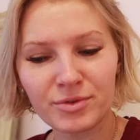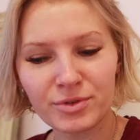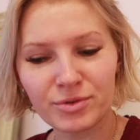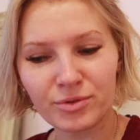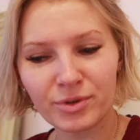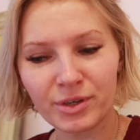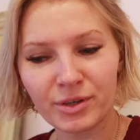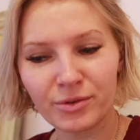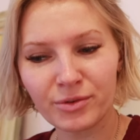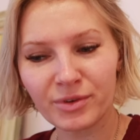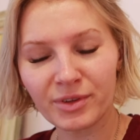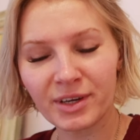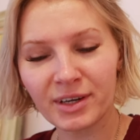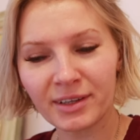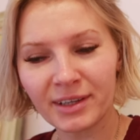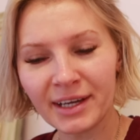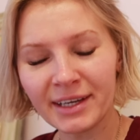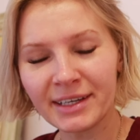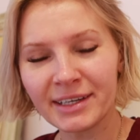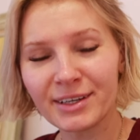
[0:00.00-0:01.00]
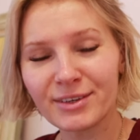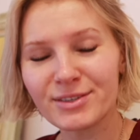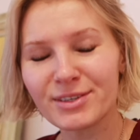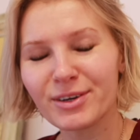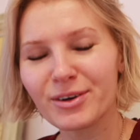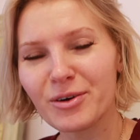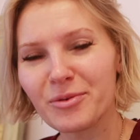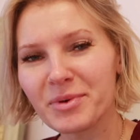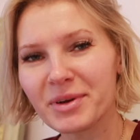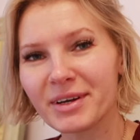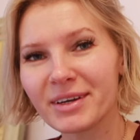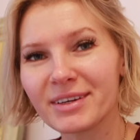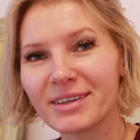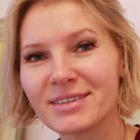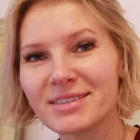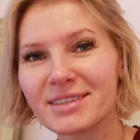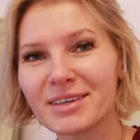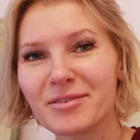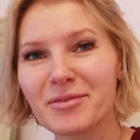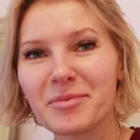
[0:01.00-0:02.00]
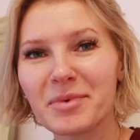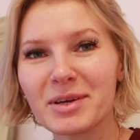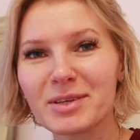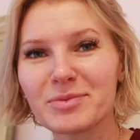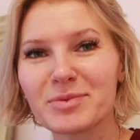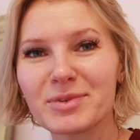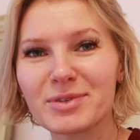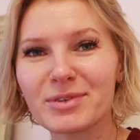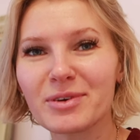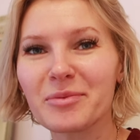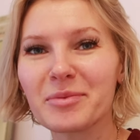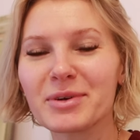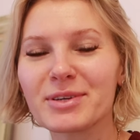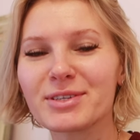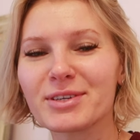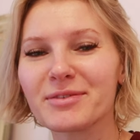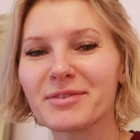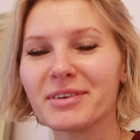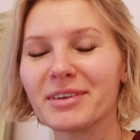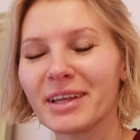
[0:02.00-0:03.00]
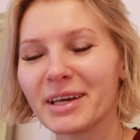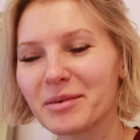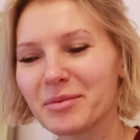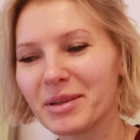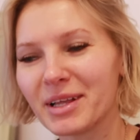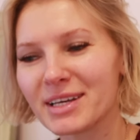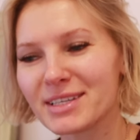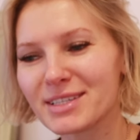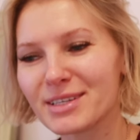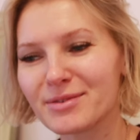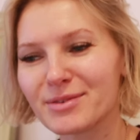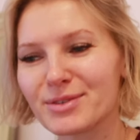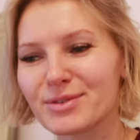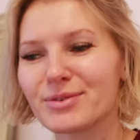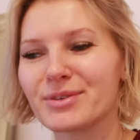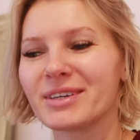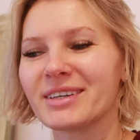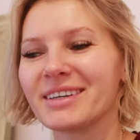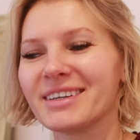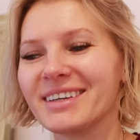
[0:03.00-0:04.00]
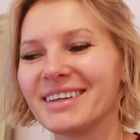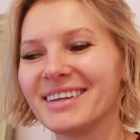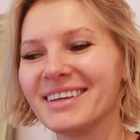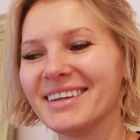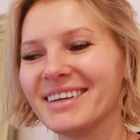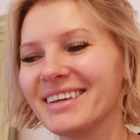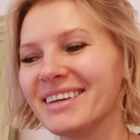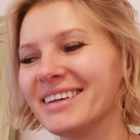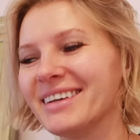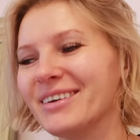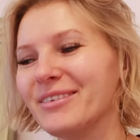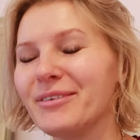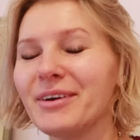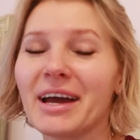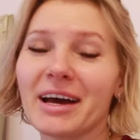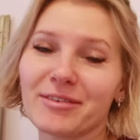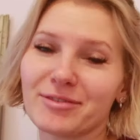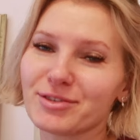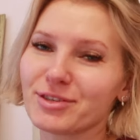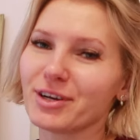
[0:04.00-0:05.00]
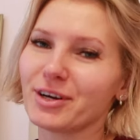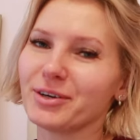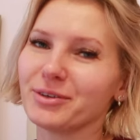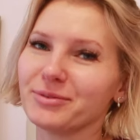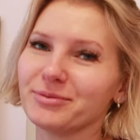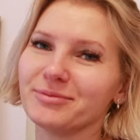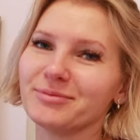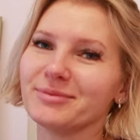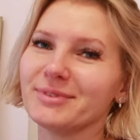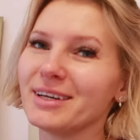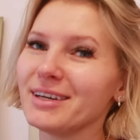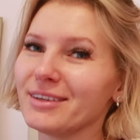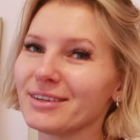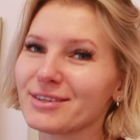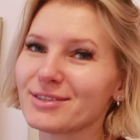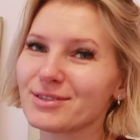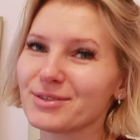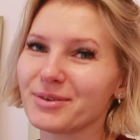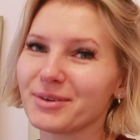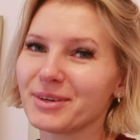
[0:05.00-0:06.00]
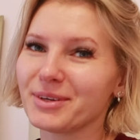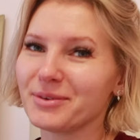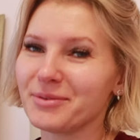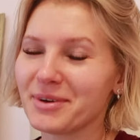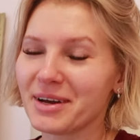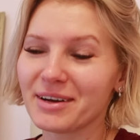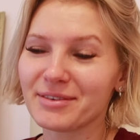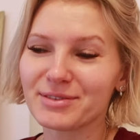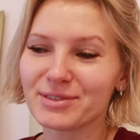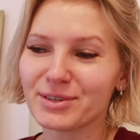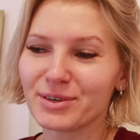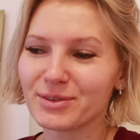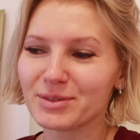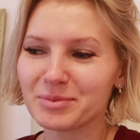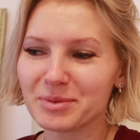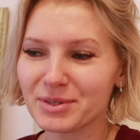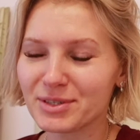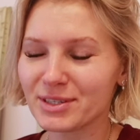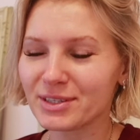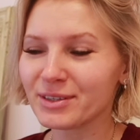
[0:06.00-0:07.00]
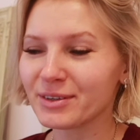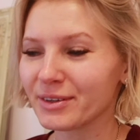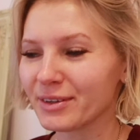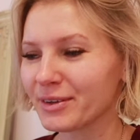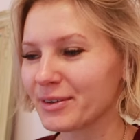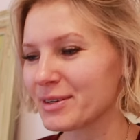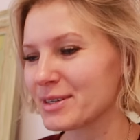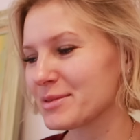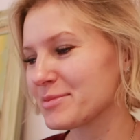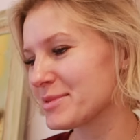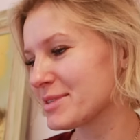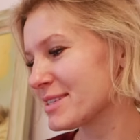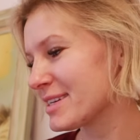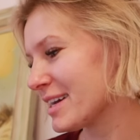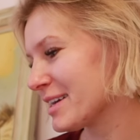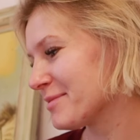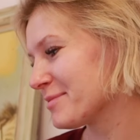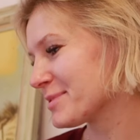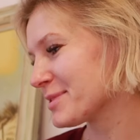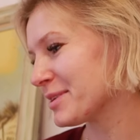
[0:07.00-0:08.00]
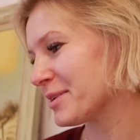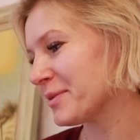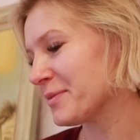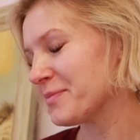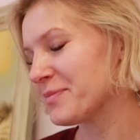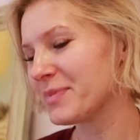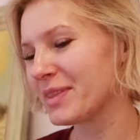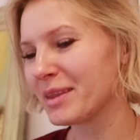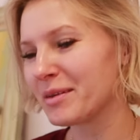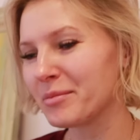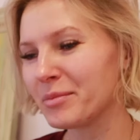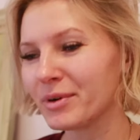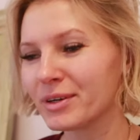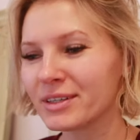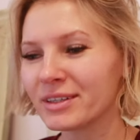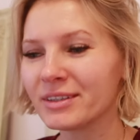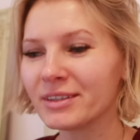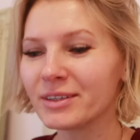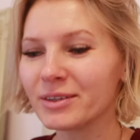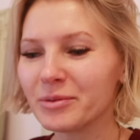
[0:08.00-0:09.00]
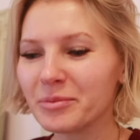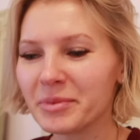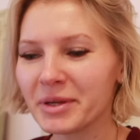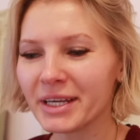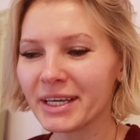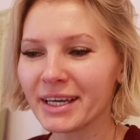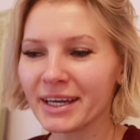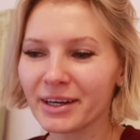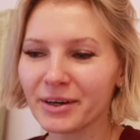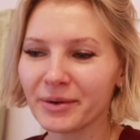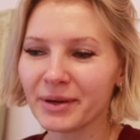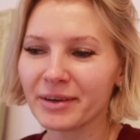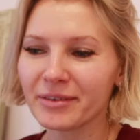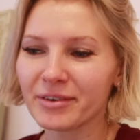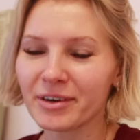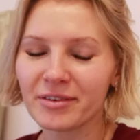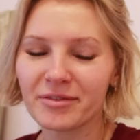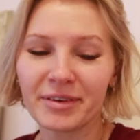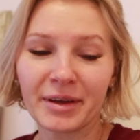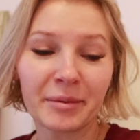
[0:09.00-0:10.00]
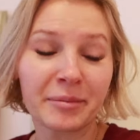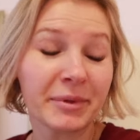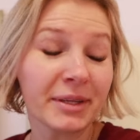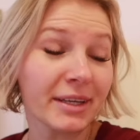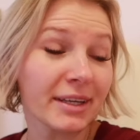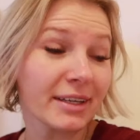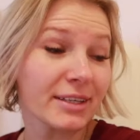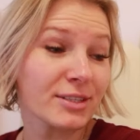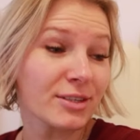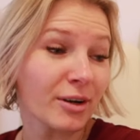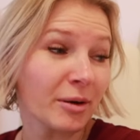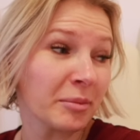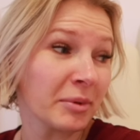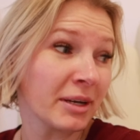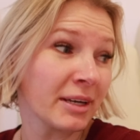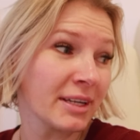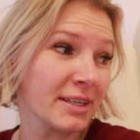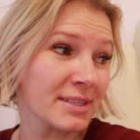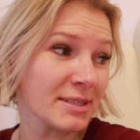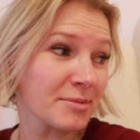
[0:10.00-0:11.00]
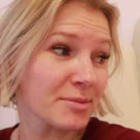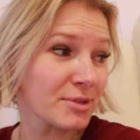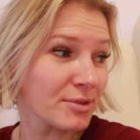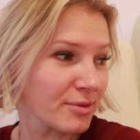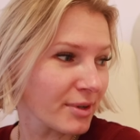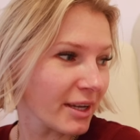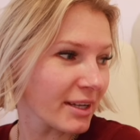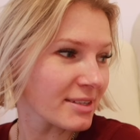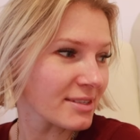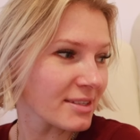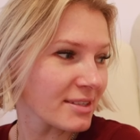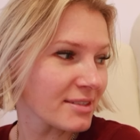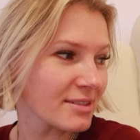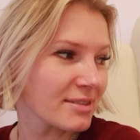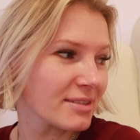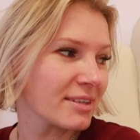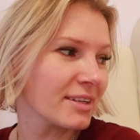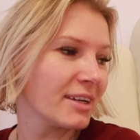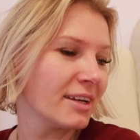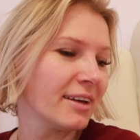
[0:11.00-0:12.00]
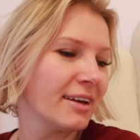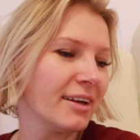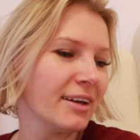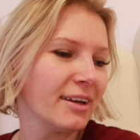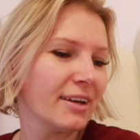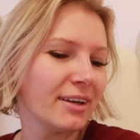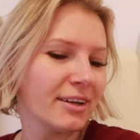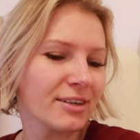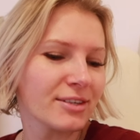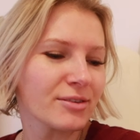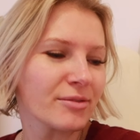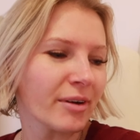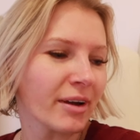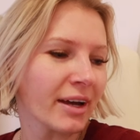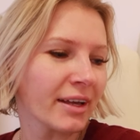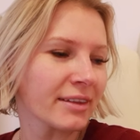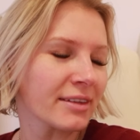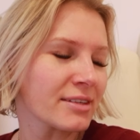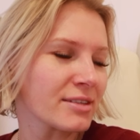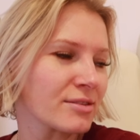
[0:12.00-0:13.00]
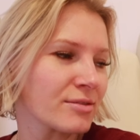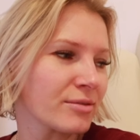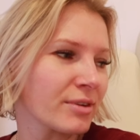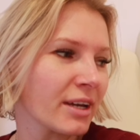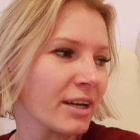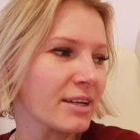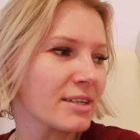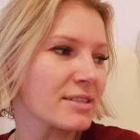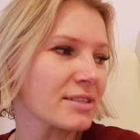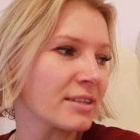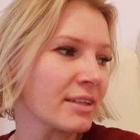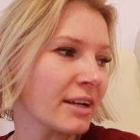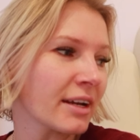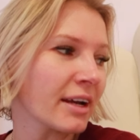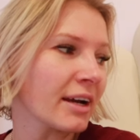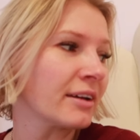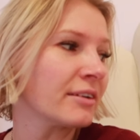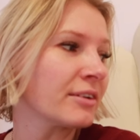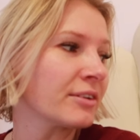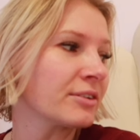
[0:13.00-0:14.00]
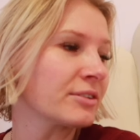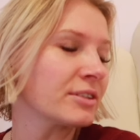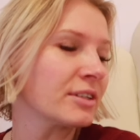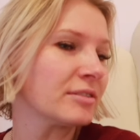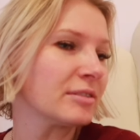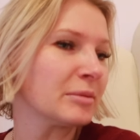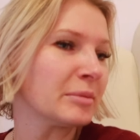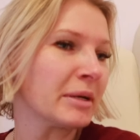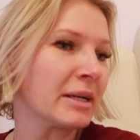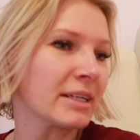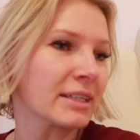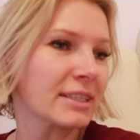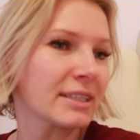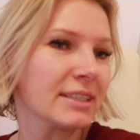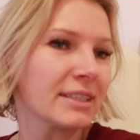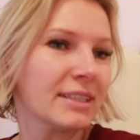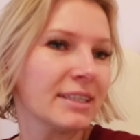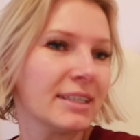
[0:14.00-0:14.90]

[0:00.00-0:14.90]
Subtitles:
resort in North Carolina and I was like, oh my goodness, that reminds me so much of the Lake Placid Resort. We have to go. It looks so cute, we have to go, especially during the Christmas time. So booked a little mini getaway for our family. So I'm gonna need some suitcases. So I got this suitcase and then I got another duffel bag.